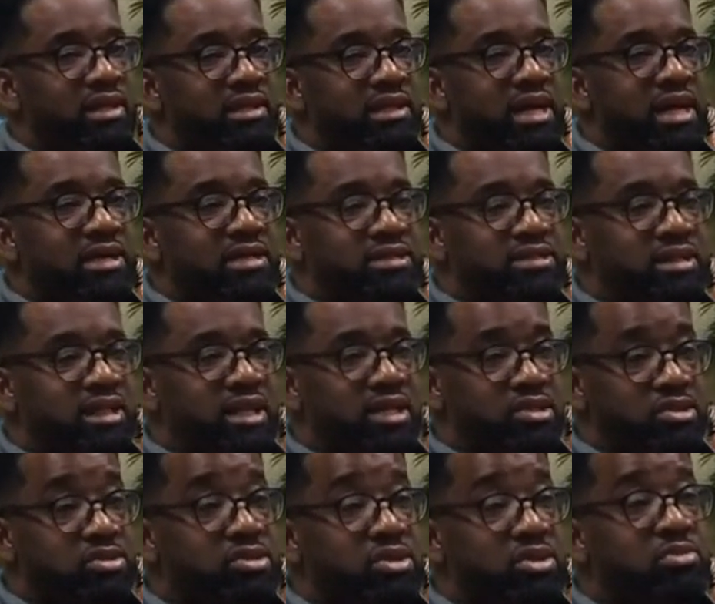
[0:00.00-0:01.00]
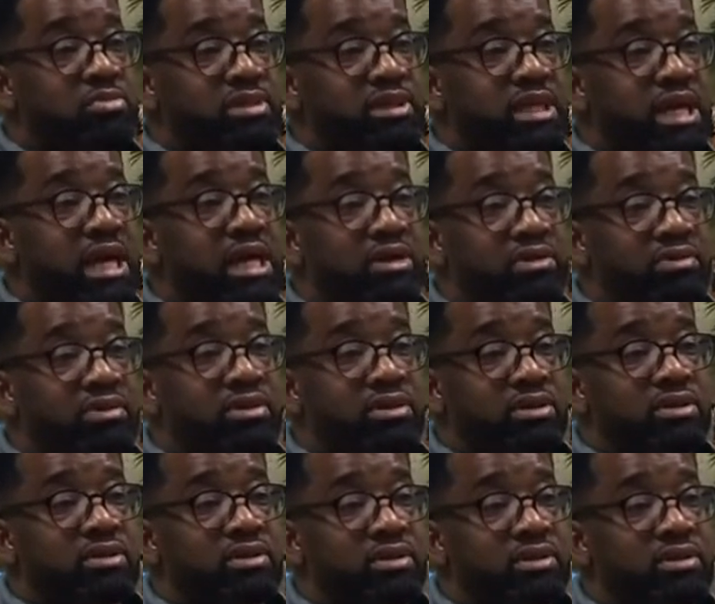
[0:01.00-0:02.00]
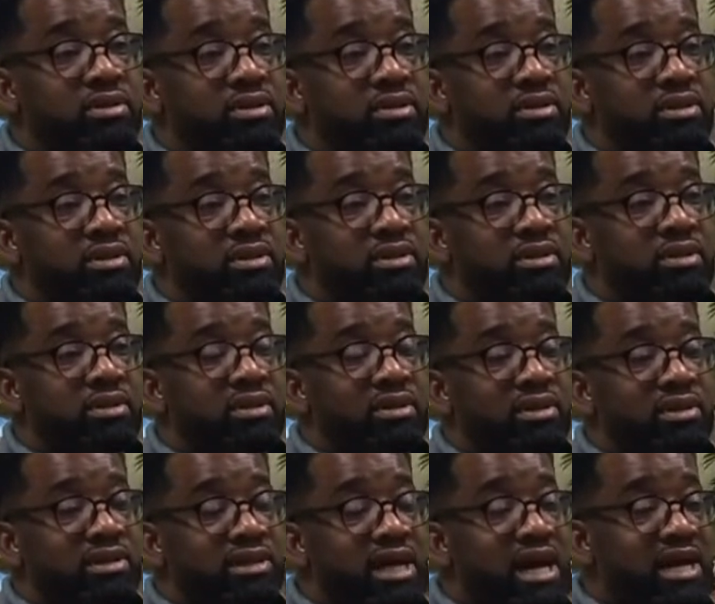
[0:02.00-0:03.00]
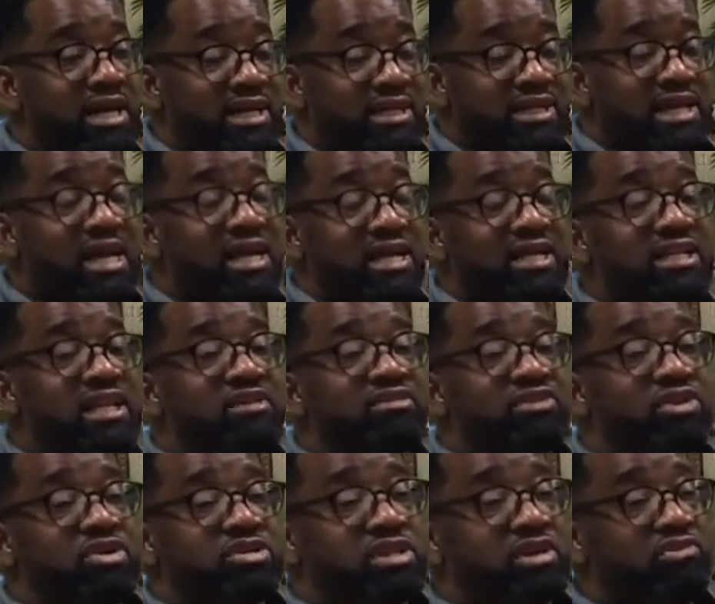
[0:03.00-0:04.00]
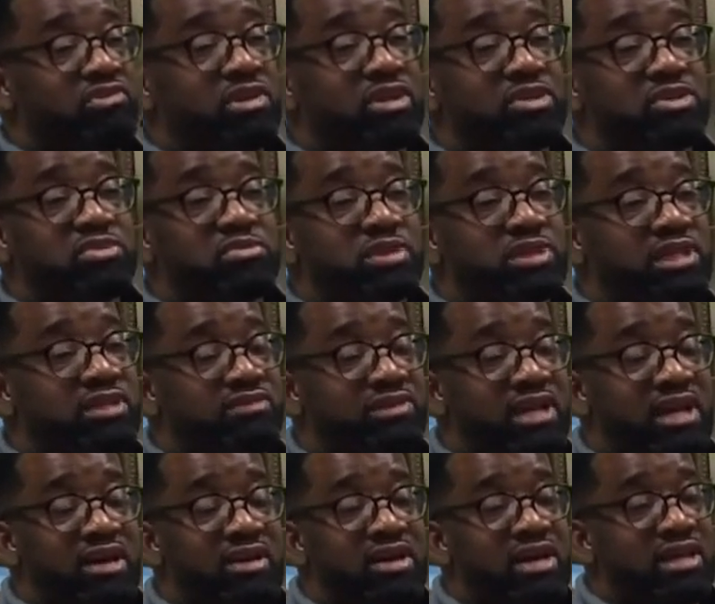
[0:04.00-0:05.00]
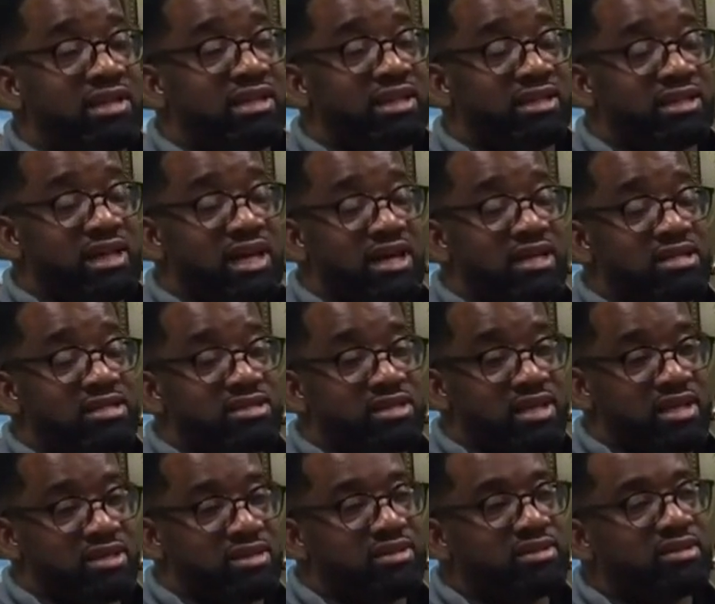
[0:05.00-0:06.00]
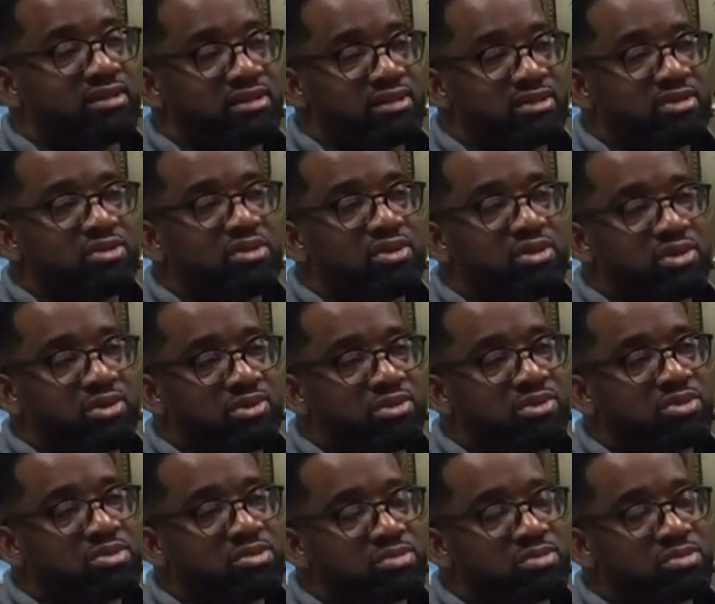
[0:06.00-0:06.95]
God is saying you're gonna be angry. God in that in that verse, I really do believe now that God is saying you're gonna go through